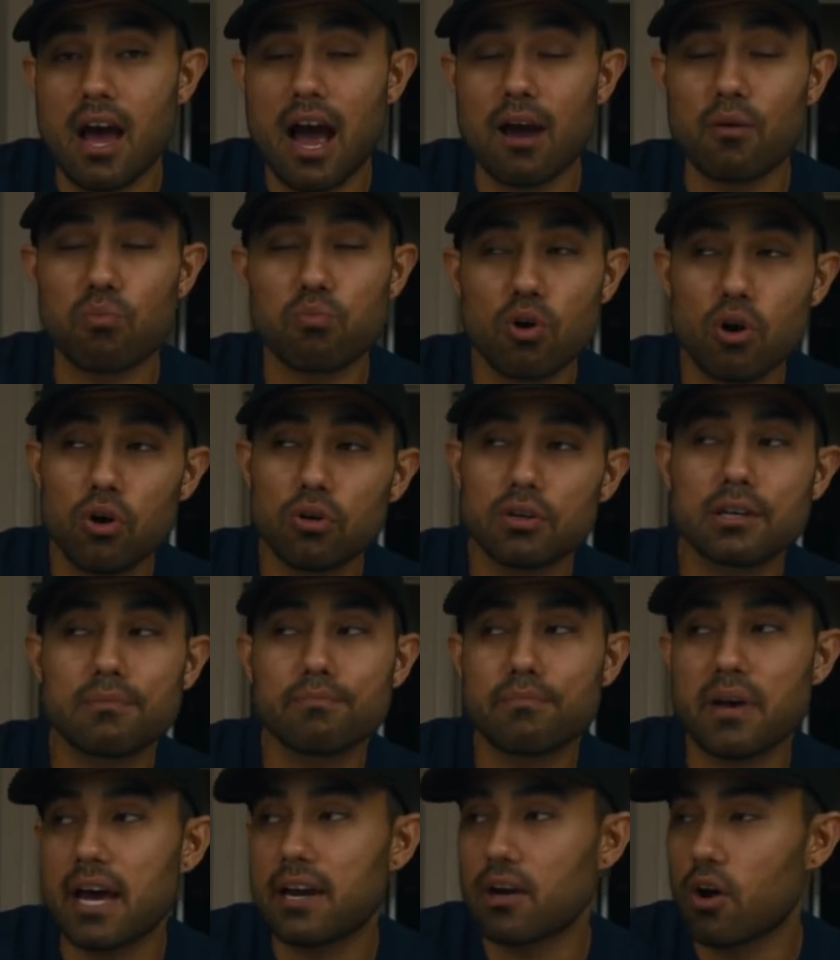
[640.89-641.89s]
I rolled
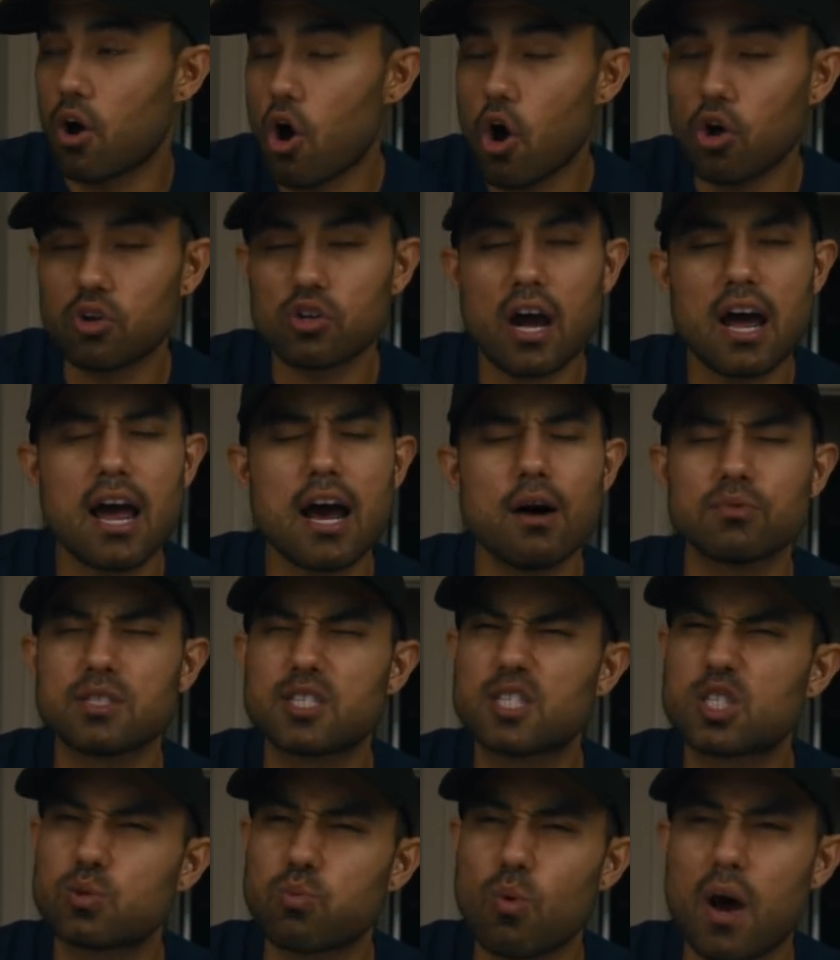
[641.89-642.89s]
in bed all night. I
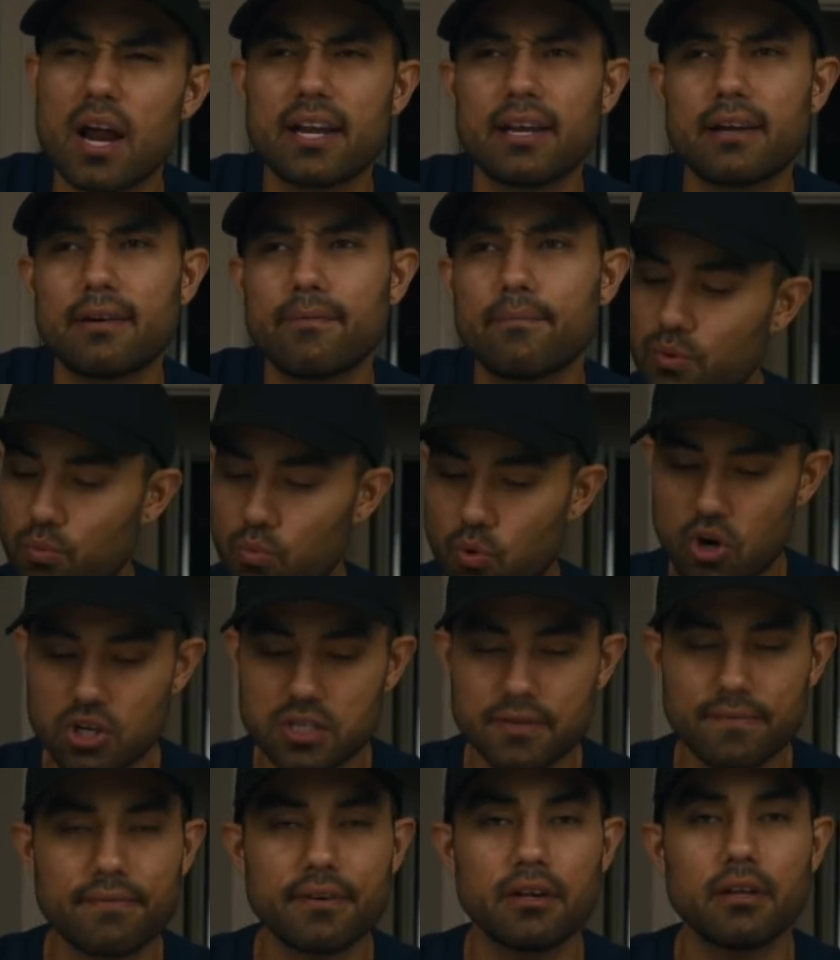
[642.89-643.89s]
was sweating, the
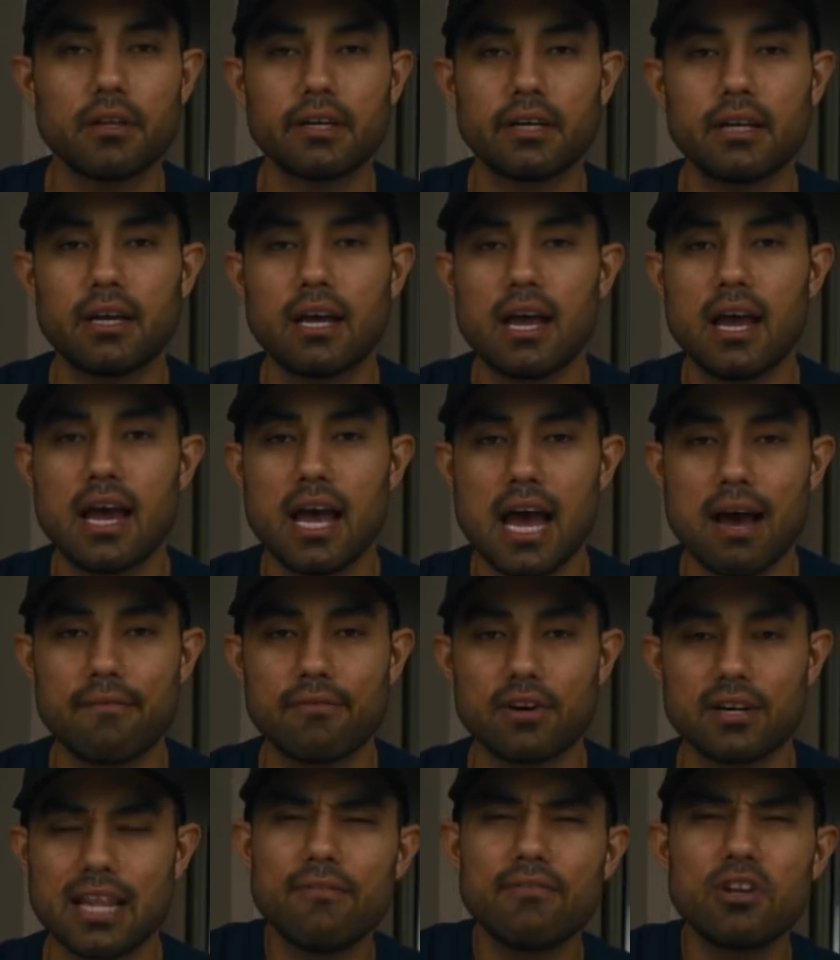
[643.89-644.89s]
worst feeling
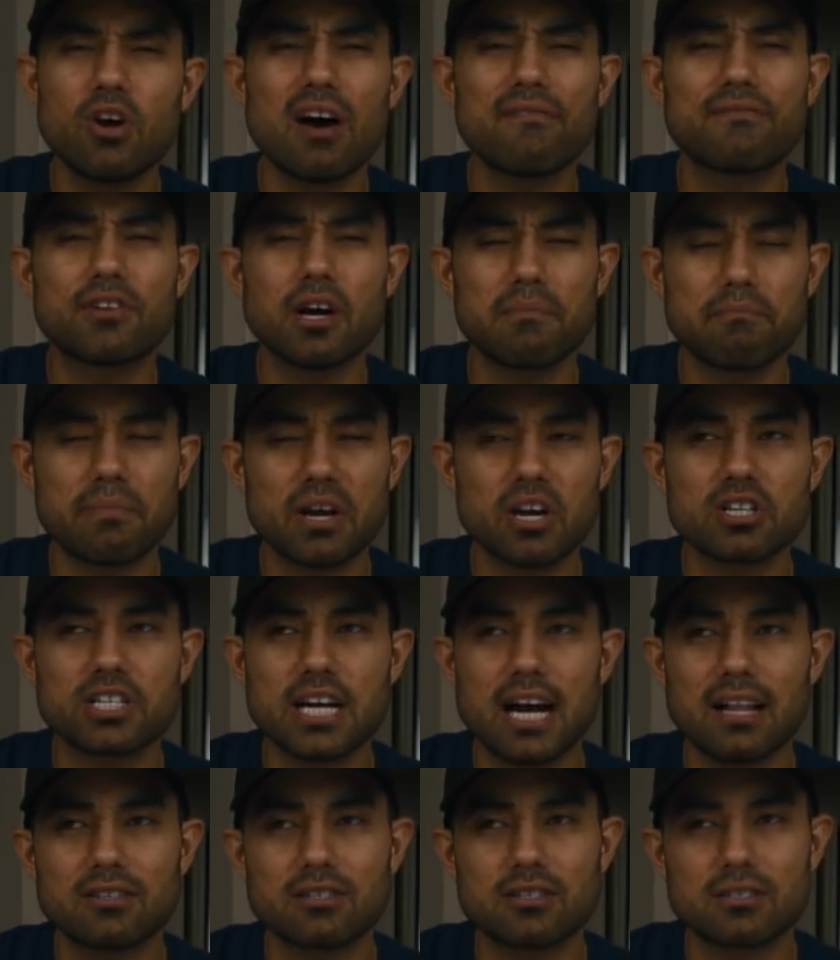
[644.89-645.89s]
ever. Even though I've done bigger
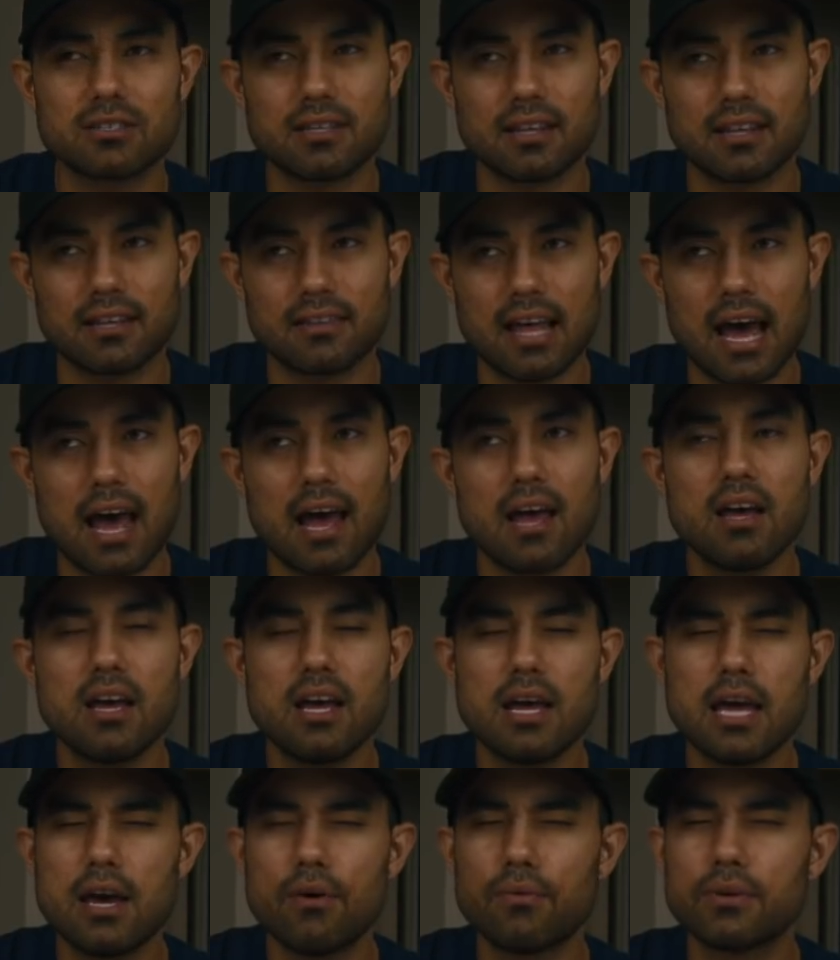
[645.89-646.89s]
challenges than that,
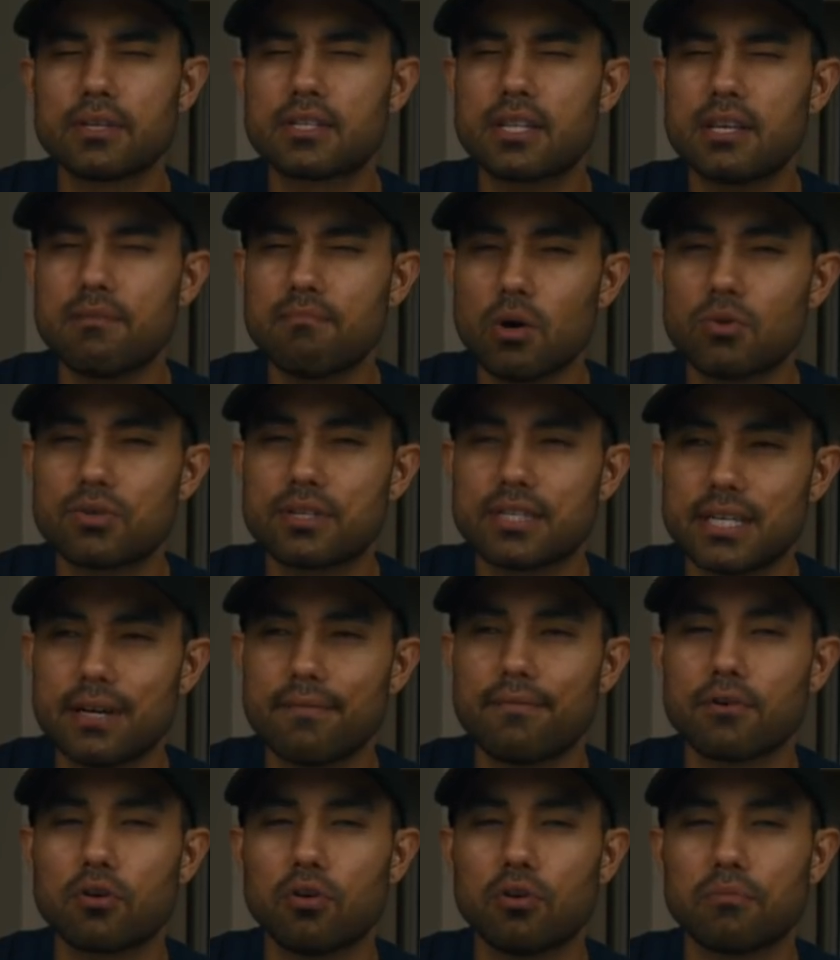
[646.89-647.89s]
it was the most
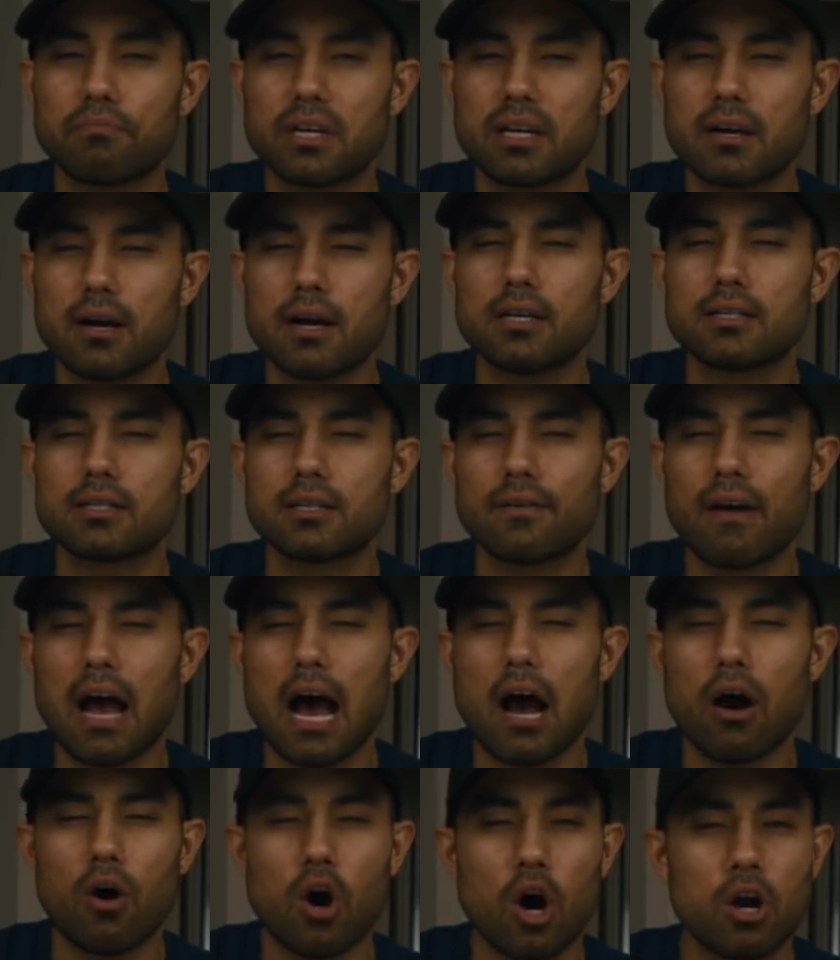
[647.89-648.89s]
difficult because of
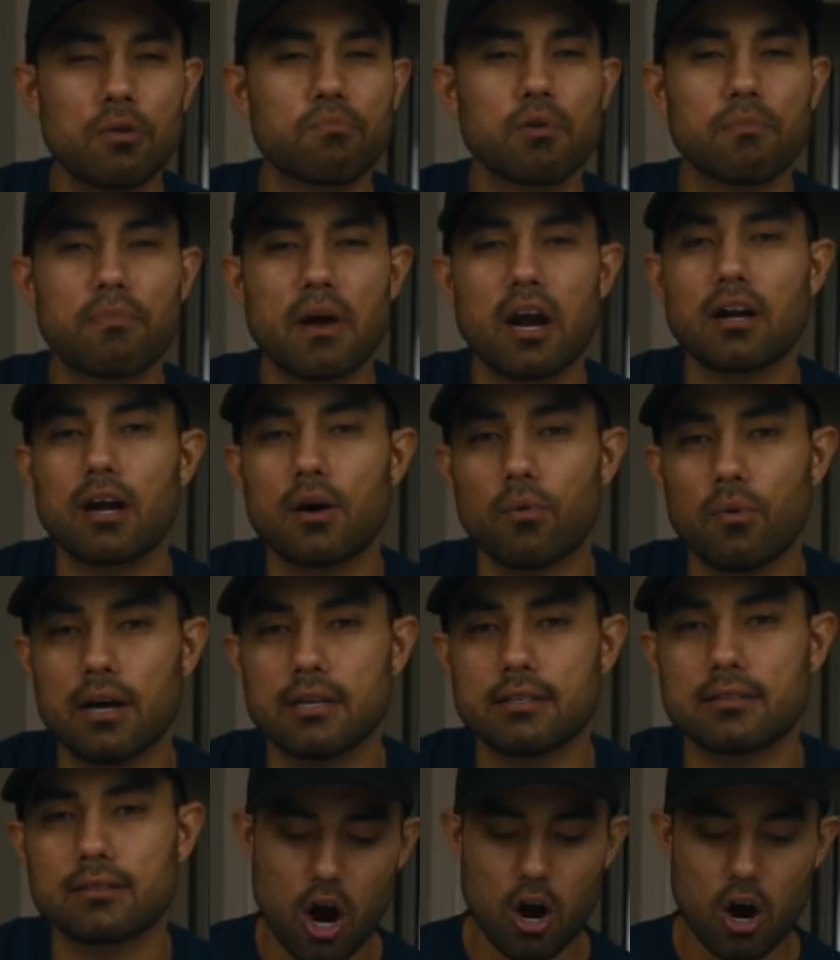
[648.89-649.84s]
how unprepared I was.